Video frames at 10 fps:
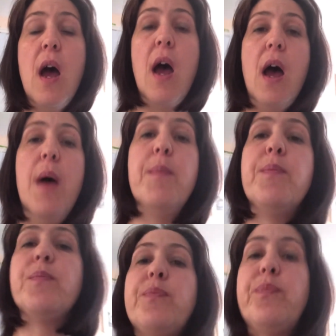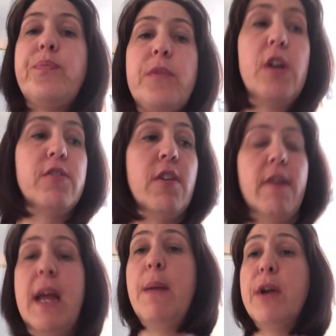
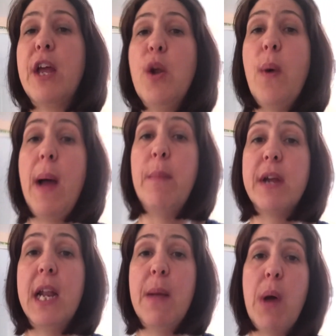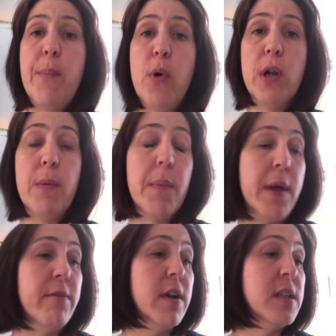Sorry, I keep looking away. I'm looking at my board. I'm not
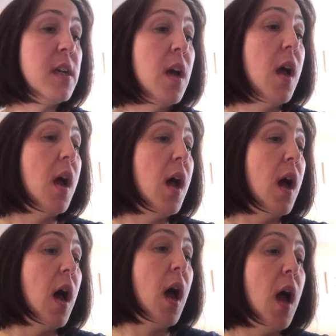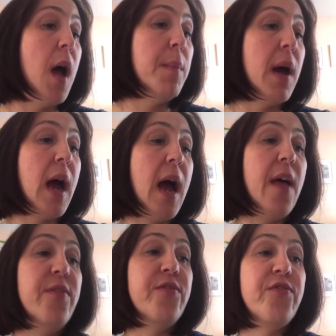being rude.
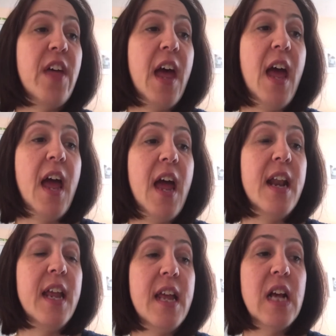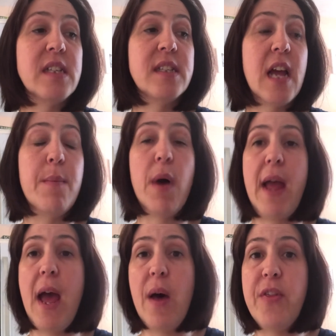And then yesterday,
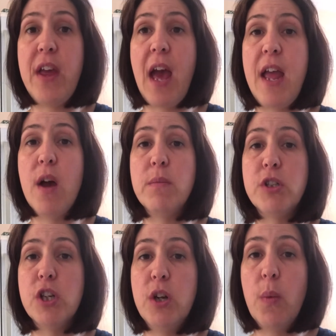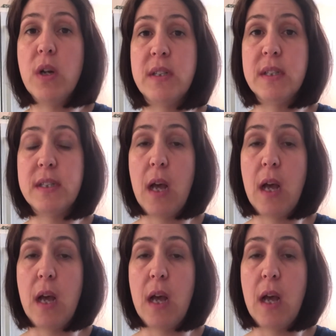my healthy A option was